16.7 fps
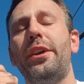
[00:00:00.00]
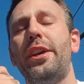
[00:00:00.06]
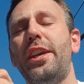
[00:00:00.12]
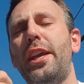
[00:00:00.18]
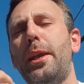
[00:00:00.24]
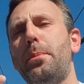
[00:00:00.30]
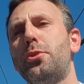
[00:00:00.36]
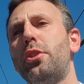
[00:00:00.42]

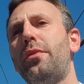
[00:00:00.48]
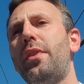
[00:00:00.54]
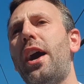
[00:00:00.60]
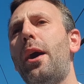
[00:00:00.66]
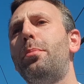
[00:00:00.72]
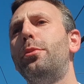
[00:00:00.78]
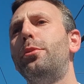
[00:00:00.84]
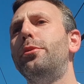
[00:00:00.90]
Heaps of
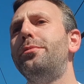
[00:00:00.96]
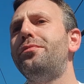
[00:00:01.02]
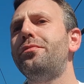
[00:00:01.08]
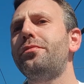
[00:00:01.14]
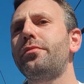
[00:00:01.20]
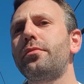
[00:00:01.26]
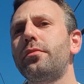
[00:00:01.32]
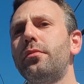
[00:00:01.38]
apple.
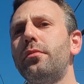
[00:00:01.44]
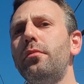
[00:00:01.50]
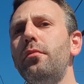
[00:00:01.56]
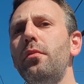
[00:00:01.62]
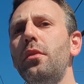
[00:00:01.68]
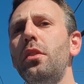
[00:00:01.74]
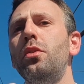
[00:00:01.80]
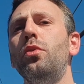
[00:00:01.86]

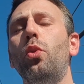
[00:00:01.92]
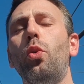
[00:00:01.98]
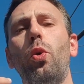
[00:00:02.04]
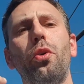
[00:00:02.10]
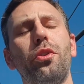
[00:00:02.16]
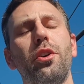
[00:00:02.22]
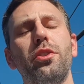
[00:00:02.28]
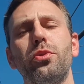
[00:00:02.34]

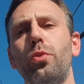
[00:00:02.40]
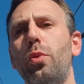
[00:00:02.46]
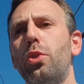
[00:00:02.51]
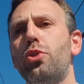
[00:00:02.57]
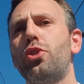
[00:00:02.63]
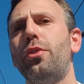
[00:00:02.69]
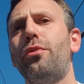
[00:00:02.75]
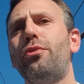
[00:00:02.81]
All those
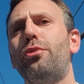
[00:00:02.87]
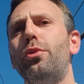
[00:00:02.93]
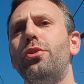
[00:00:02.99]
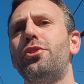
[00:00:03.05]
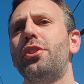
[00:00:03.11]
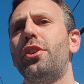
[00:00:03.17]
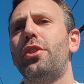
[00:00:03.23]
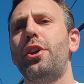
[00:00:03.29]
orchard
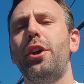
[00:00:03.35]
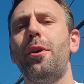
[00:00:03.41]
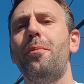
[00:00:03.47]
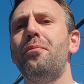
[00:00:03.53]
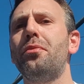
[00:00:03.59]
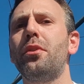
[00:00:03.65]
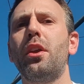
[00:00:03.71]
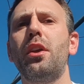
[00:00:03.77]
fruits are there.
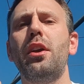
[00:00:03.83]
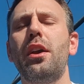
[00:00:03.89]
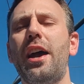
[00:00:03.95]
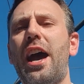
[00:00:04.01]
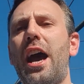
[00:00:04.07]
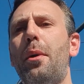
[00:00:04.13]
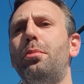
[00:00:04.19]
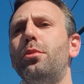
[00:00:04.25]

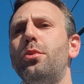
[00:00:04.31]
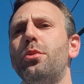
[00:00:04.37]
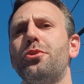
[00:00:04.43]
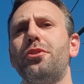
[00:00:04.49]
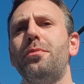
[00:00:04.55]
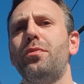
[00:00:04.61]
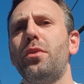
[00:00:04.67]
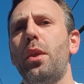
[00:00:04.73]

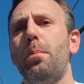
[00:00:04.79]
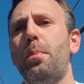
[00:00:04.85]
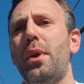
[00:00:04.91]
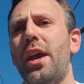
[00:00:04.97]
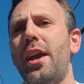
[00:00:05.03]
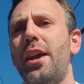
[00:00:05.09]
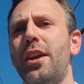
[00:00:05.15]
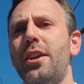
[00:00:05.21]
Apples,
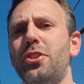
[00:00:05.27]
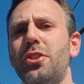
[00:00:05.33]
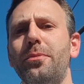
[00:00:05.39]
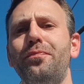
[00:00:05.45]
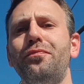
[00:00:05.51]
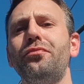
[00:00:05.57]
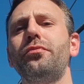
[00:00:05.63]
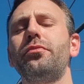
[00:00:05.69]
pears.
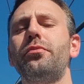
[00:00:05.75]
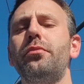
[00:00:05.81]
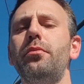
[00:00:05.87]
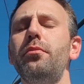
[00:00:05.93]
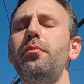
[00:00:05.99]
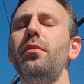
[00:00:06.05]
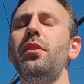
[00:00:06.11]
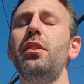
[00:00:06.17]

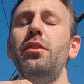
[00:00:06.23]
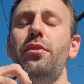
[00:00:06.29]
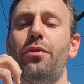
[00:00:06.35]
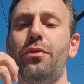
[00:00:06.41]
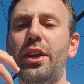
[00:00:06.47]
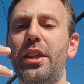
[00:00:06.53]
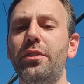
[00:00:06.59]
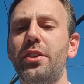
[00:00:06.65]

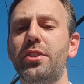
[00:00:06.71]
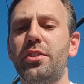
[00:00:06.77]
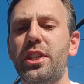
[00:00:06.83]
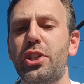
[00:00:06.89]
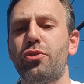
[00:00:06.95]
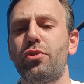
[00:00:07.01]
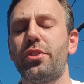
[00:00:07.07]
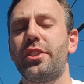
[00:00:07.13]
Then the
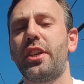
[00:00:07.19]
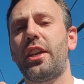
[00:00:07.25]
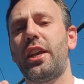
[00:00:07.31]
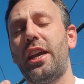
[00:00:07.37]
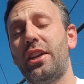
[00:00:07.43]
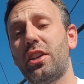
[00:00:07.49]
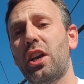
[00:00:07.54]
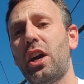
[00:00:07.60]
citrus
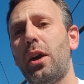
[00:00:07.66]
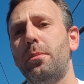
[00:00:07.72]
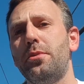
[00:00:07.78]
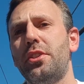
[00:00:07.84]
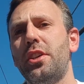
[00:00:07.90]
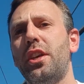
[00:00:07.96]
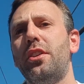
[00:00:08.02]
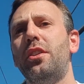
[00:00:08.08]
again
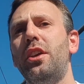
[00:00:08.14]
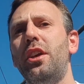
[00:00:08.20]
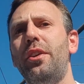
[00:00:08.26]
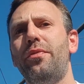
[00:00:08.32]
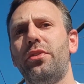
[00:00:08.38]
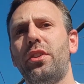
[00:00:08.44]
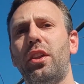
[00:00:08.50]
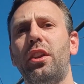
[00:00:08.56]
comes in,
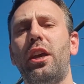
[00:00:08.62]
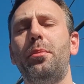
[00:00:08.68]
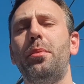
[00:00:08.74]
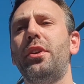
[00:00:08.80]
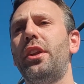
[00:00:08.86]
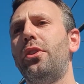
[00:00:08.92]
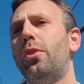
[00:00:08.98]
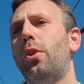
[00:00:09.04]
the
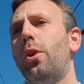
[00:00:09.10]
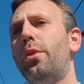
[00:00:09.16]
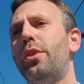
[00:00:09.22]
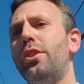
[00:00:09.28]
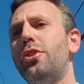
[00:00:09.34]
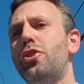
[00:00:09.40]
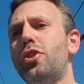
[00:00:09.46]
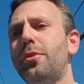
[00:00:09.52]
lemon and
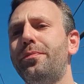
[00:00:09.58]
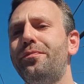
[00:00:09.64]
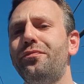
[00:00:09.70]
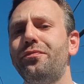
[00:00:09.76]
orange.